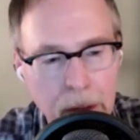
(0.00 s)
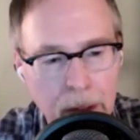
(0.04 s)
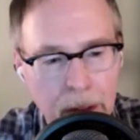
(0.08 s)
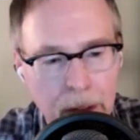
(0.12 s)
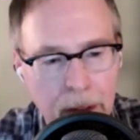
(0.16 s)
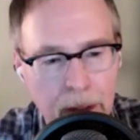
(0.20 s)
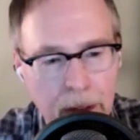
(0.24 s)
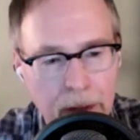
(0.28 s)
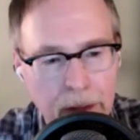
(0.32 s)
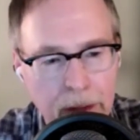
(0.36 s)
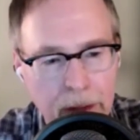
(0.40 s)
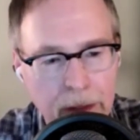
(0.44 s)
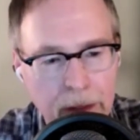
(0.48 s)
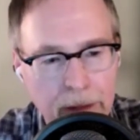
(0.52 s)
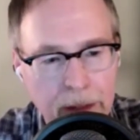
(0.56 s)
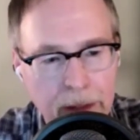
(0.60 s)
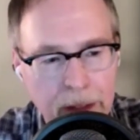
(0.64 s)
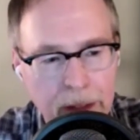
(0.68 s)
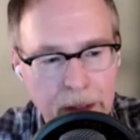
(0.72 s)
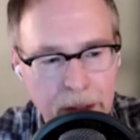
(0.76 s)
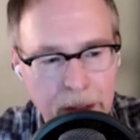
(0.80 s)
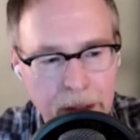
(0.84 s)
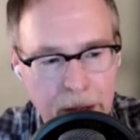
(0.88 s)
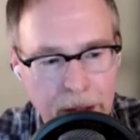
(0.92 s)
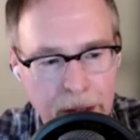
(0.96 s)
And in the
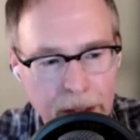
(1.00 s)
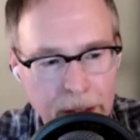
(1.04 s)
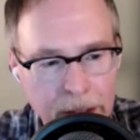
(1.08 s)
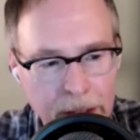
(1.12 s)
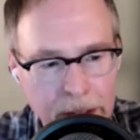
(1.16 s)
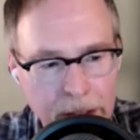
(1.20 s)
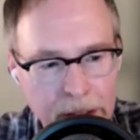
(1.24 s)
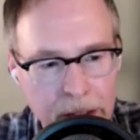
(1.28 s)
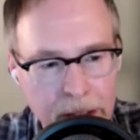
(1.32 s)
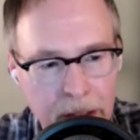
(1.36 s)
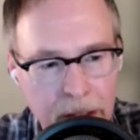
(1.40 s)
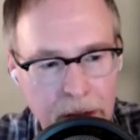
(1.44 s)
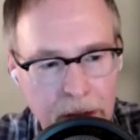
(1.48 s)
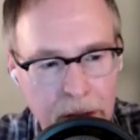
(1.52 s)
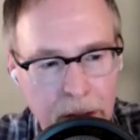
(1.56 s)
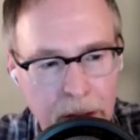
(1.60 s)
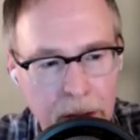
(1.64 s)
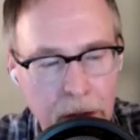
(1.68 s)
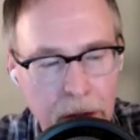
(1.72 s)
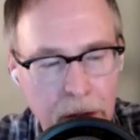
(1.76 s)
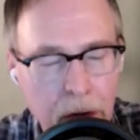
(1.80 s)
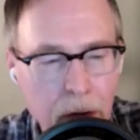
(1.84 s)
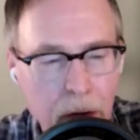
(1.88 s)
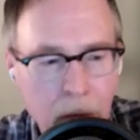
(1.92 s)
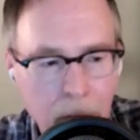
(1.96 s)
90s, I thought,
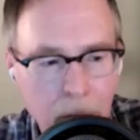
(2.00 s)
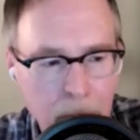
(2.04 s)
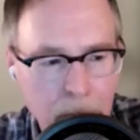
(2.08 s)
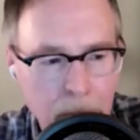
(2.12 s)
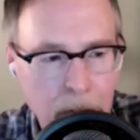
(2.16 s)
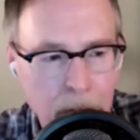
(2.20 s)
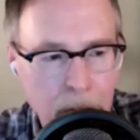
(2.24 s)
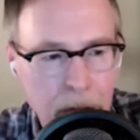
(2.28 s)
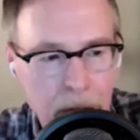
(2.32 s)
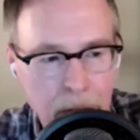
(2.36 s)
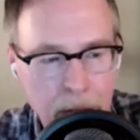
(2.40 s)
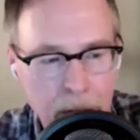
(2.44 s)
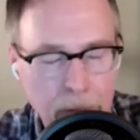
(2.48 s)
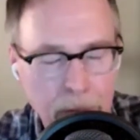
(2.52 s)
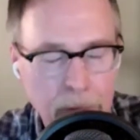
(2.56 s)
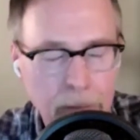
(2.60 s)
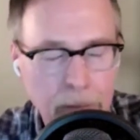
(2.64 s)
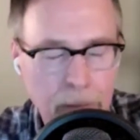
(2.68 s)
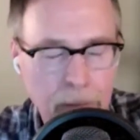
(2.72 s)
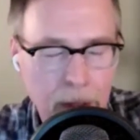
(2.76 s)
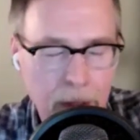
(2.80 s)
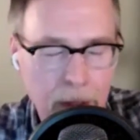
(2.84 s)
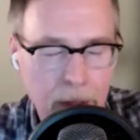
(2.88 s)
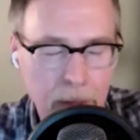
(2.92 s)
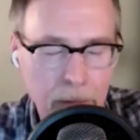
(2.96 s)
oh, you know, I'm
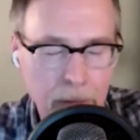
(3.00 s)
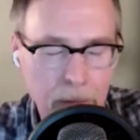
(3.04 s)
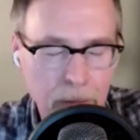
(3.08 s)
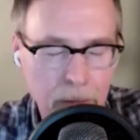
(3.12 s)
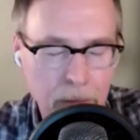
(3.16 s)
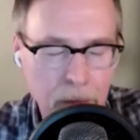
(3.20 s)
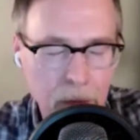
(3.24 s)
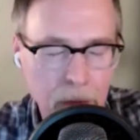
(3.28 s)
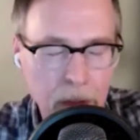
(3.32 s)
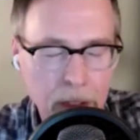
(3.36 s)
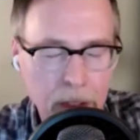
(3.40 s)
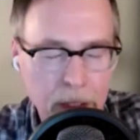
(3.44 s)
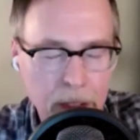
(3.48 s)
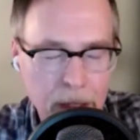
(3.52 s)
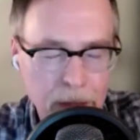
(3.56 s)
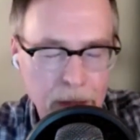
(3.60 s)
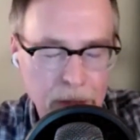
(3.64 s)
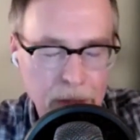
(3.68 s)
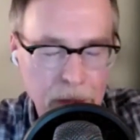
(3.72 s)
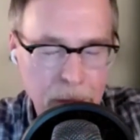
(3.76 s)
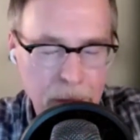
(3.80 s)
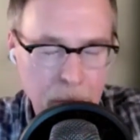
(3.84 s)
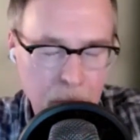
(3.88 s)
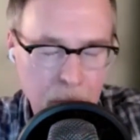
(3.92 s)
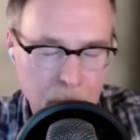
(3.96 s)
I'm looking
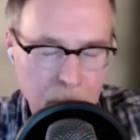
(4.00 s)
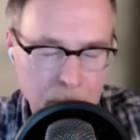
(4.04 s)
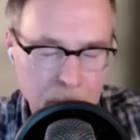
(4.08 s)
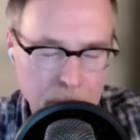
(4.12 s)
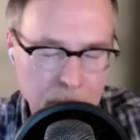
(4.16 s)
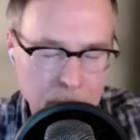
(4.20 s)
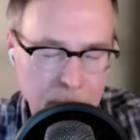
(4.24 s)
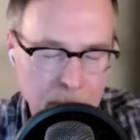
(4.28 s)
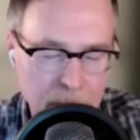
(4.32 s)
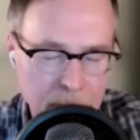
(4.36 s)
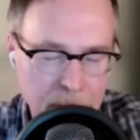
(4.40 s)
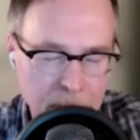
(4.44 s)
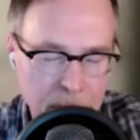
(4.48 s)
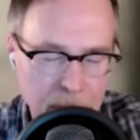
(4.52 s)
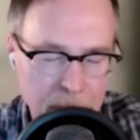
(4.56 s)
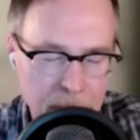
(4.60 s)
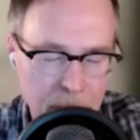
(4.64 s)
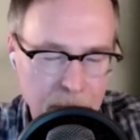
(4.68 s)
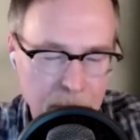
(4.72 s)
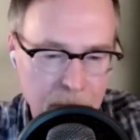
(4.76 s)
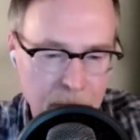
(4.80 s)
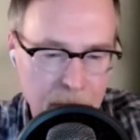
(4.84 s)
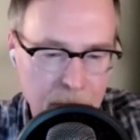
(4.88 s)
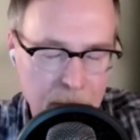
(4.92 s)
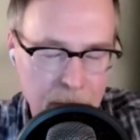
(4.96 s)
after projects, and I'm
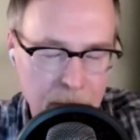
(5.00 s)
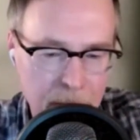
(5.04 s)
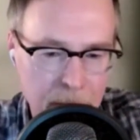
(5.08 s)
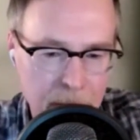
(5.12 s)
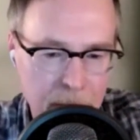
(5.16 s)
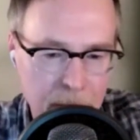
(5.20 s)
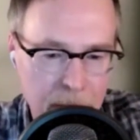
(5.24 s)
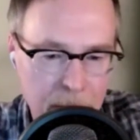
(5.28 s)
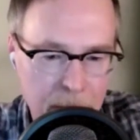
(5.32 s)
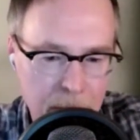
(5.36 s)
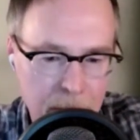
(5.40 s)
thinking,